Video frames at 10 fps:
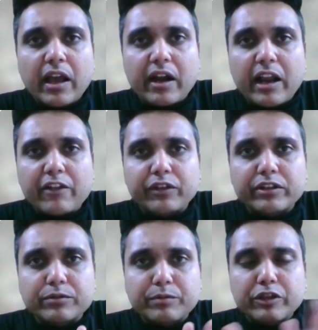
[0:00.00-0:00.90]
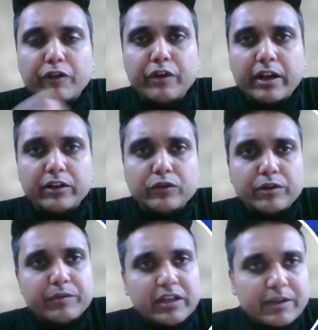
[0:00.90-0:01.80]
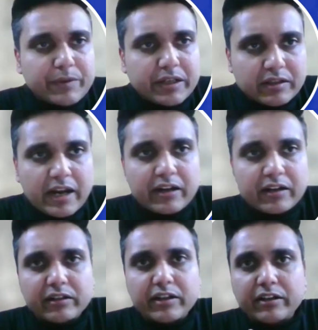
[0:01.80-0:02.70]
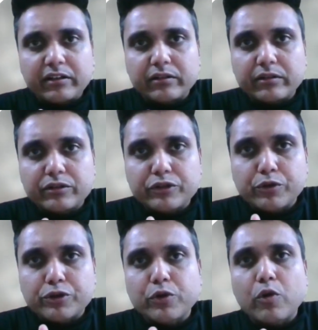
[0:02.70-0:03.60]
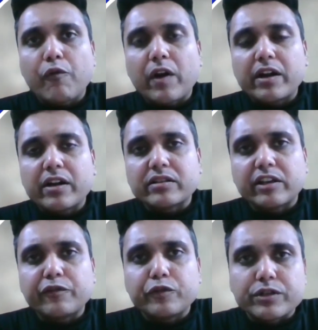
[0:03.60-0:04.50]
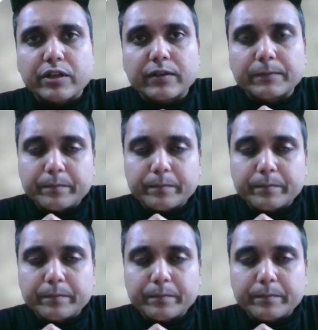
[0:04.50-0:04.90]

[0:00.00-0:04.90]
And I wish best of luck to Imeglimin that it should show wonders in future.